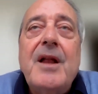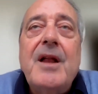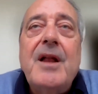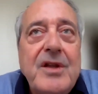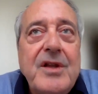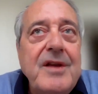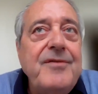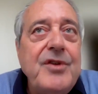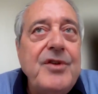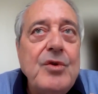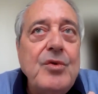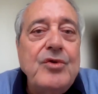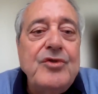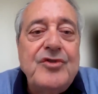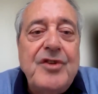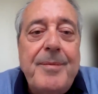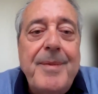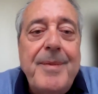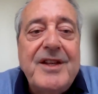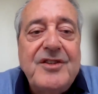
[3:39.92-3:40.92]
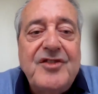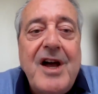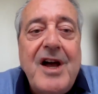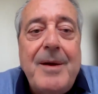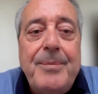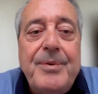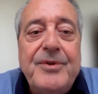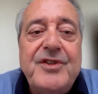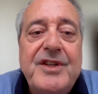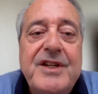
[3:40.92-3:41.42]
I'll give you some
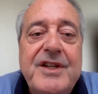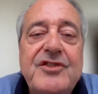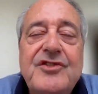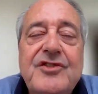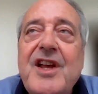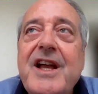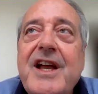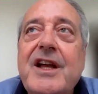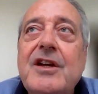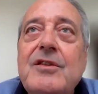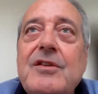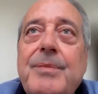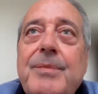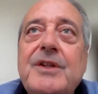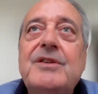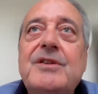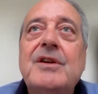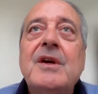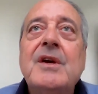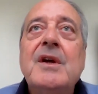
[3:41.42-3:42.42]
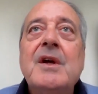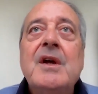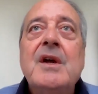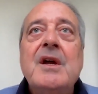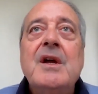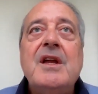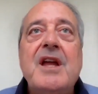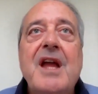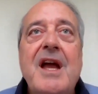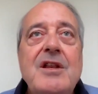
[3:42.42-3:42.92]
examples in a second, but
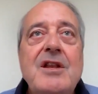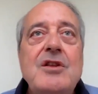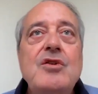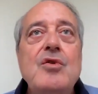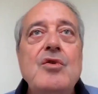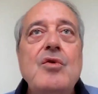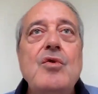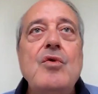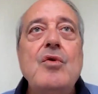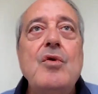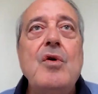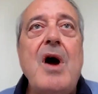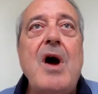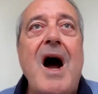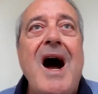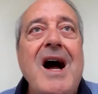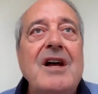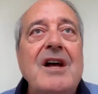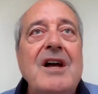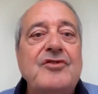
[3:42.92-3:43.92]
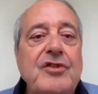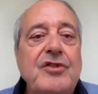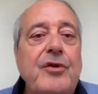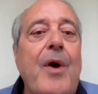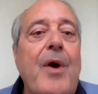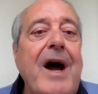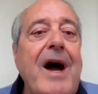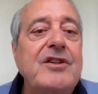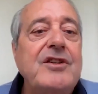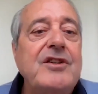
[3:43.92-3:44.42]
can you ask the
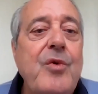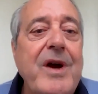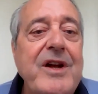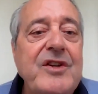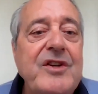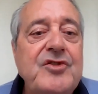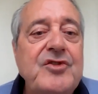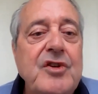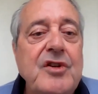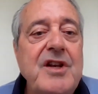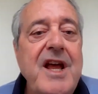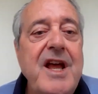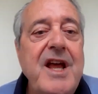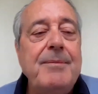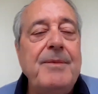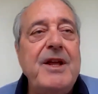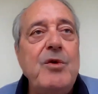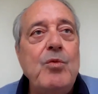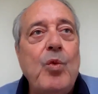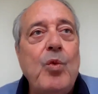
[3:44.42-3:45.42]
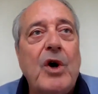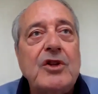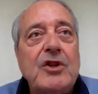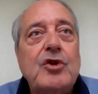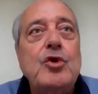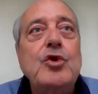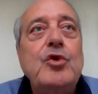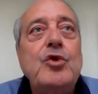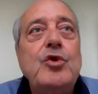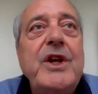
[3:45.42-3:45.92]
right question, namely,
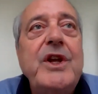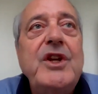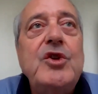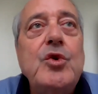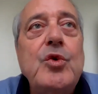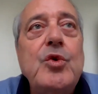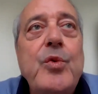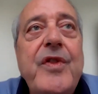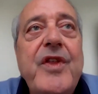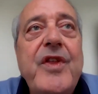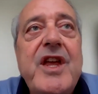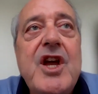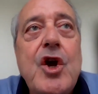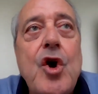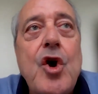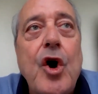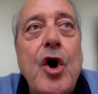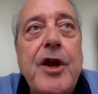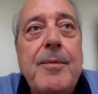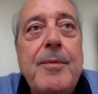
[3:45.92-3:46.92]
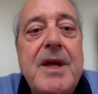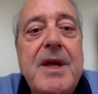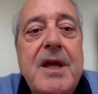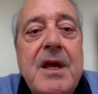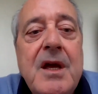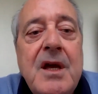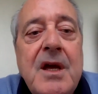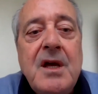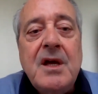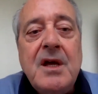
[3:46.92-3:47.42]
what could we do with the
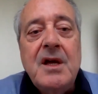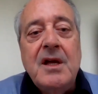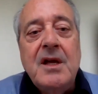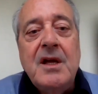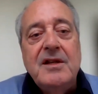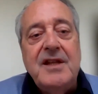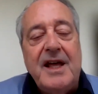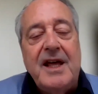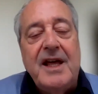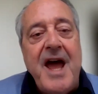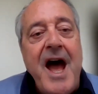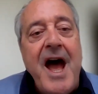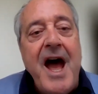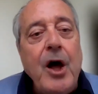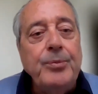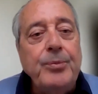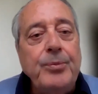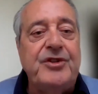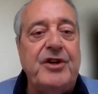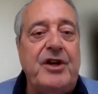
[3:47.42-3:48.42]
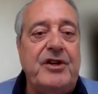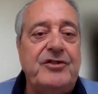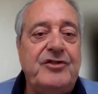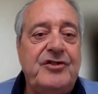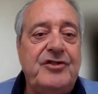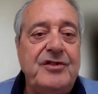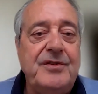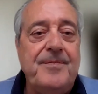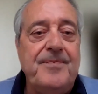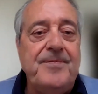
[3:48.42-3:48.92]
economy that helps
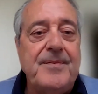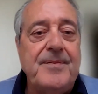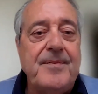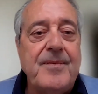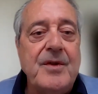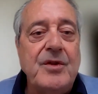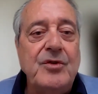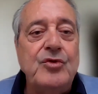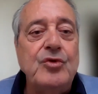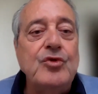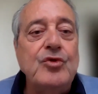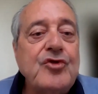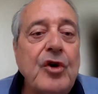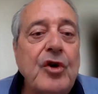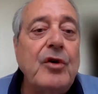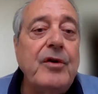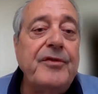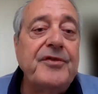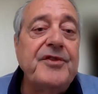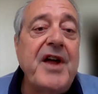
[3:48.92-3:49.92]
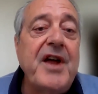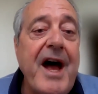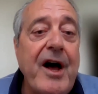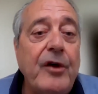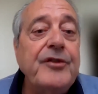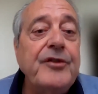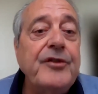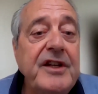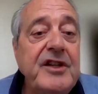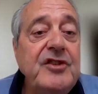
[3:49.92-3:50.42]
us to solve the
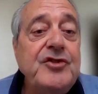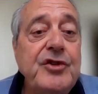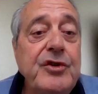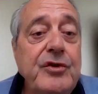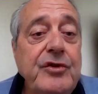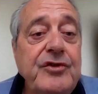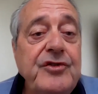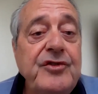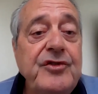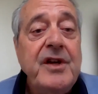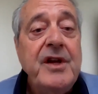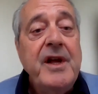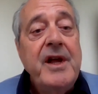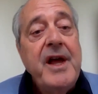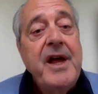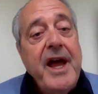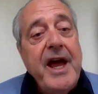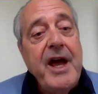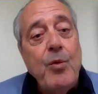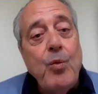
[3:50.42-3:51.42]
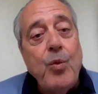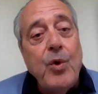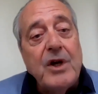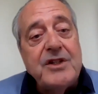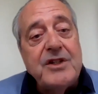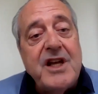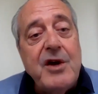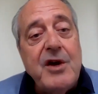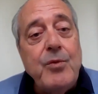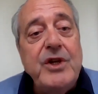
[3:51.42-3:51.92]
health issues? And
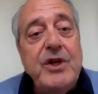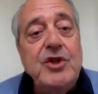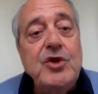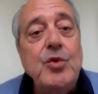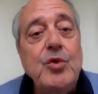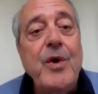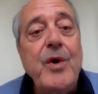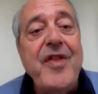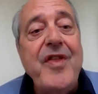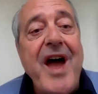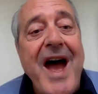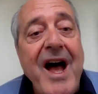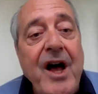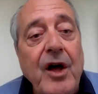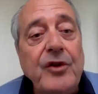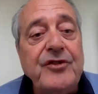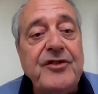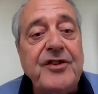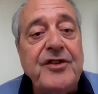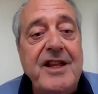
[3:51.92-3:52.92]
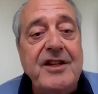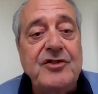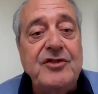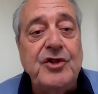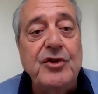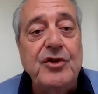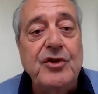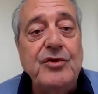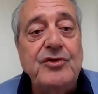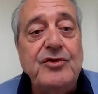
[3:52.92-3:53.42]
what can we do with the health
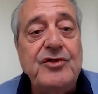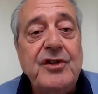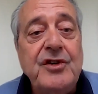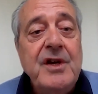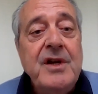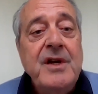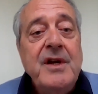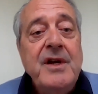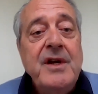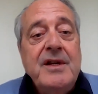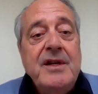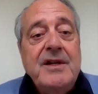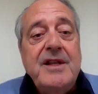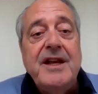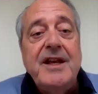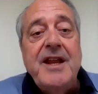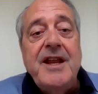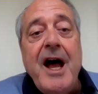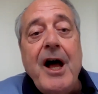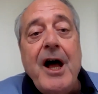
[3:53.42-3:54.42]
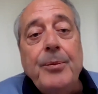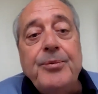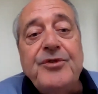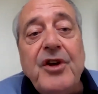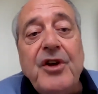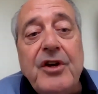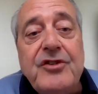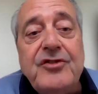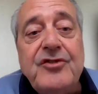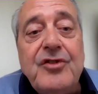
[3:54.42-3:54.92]
issues that helps
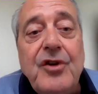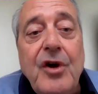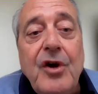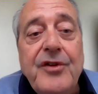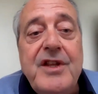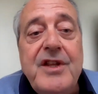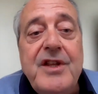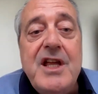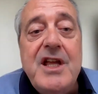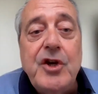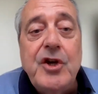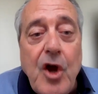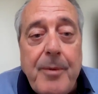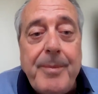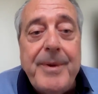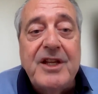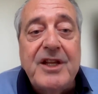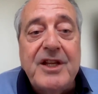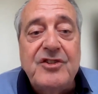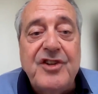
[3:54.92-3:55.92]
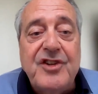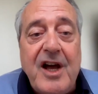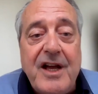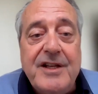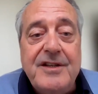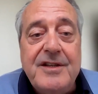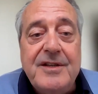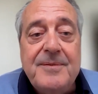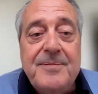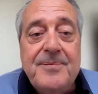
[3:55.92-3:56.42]
us on the economic side?